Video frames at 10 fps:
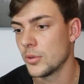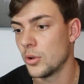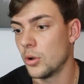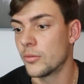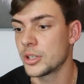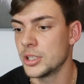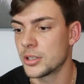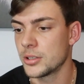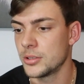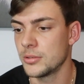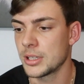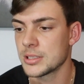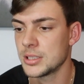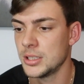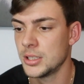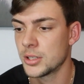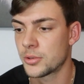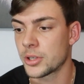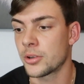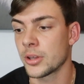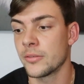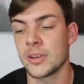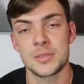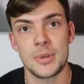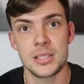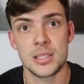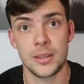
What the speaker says: Over here you can see recurring investments